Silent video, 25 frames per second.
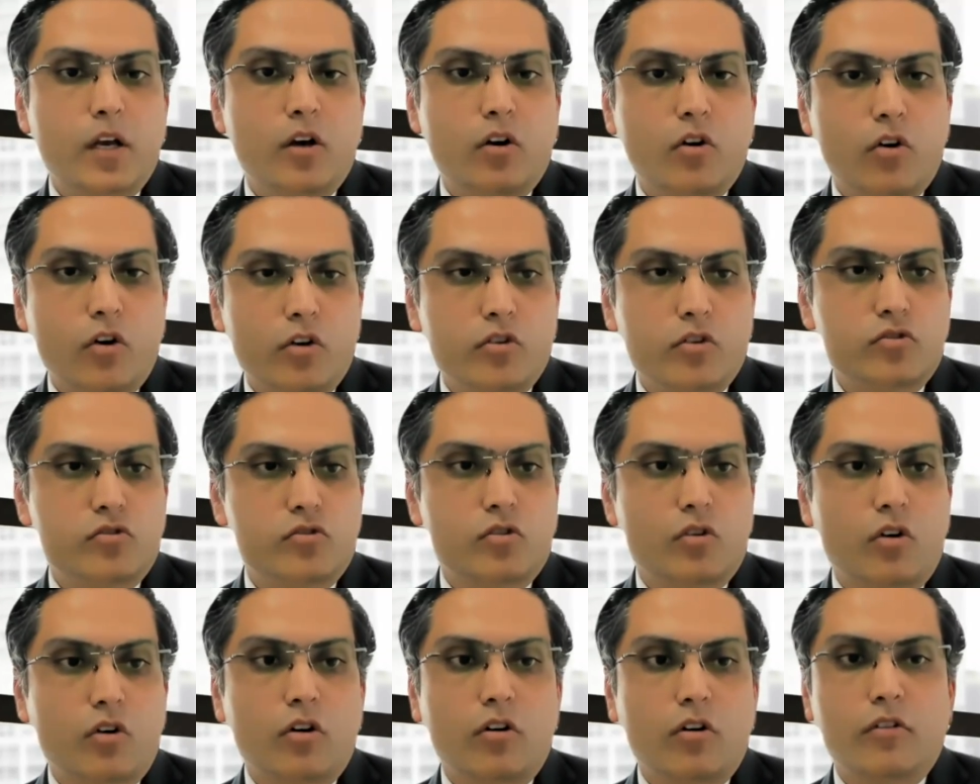
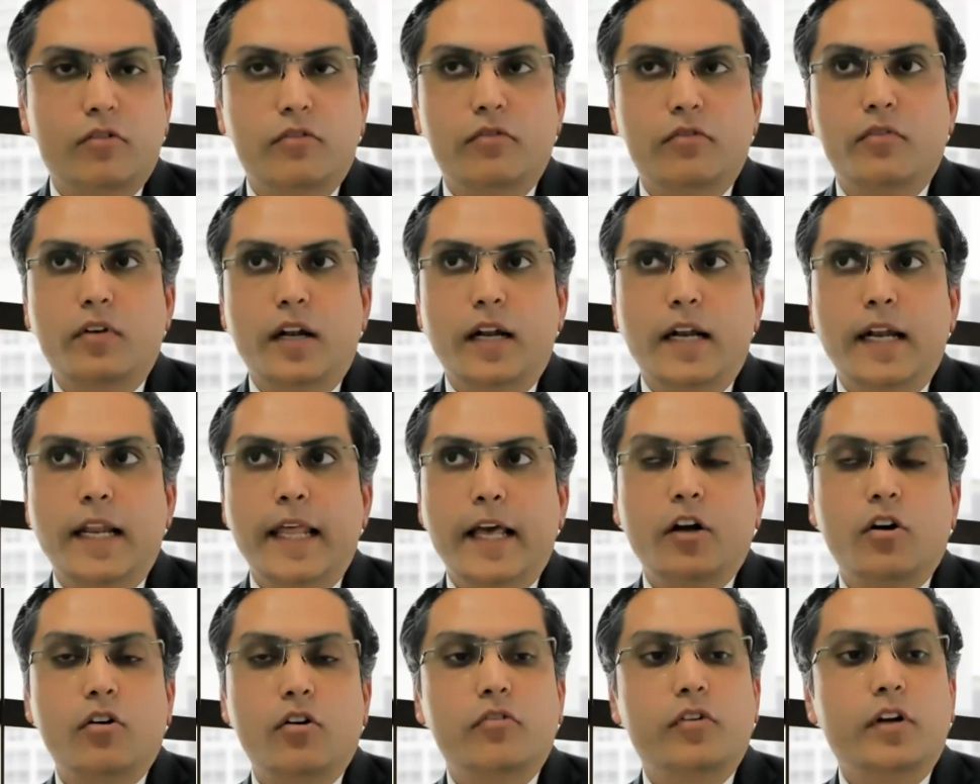because of
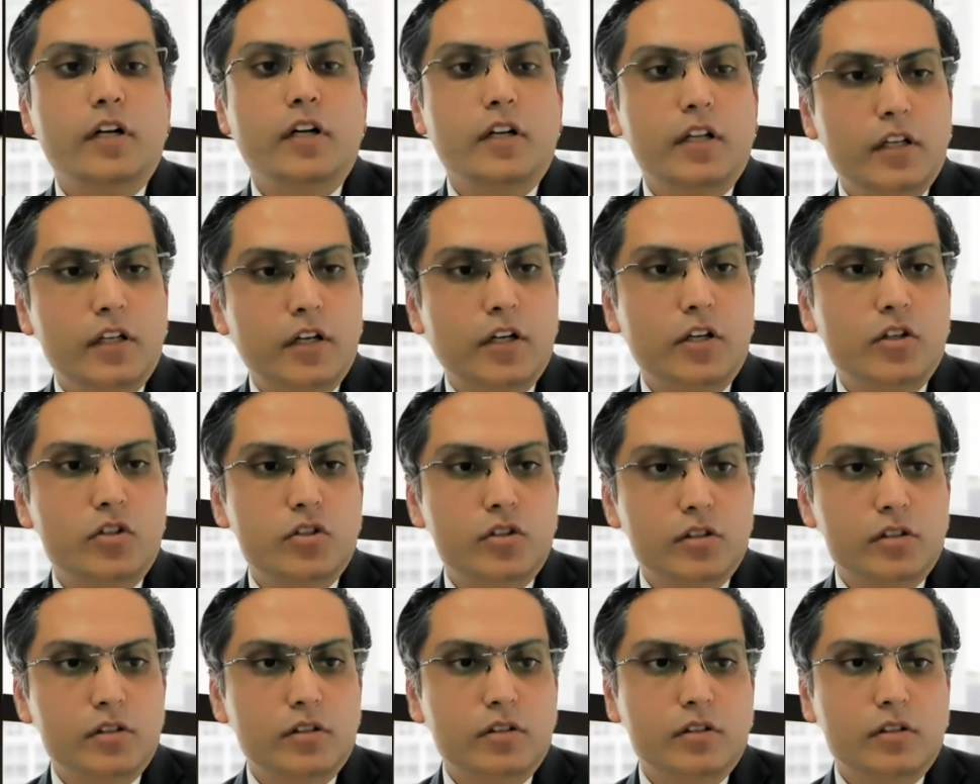lack of
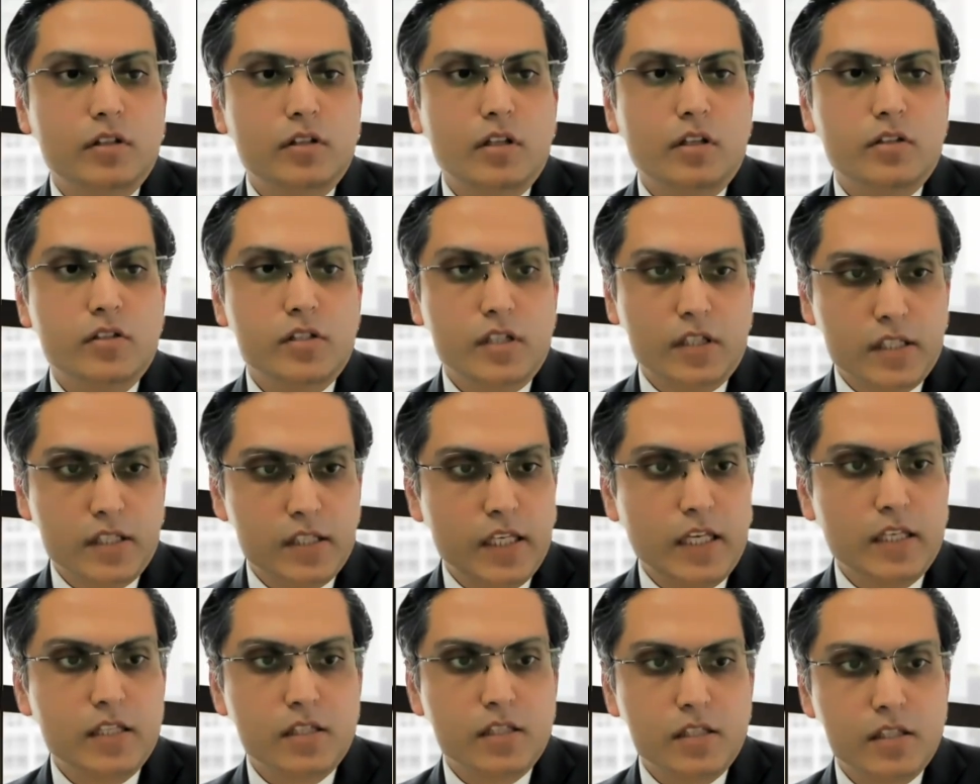integration
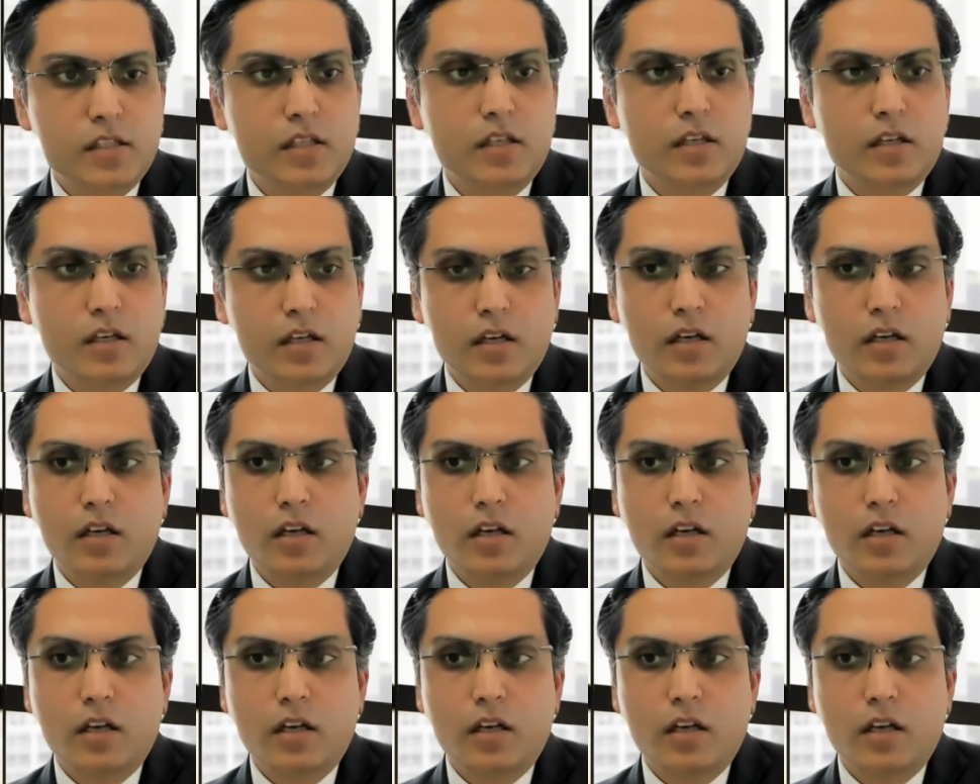success.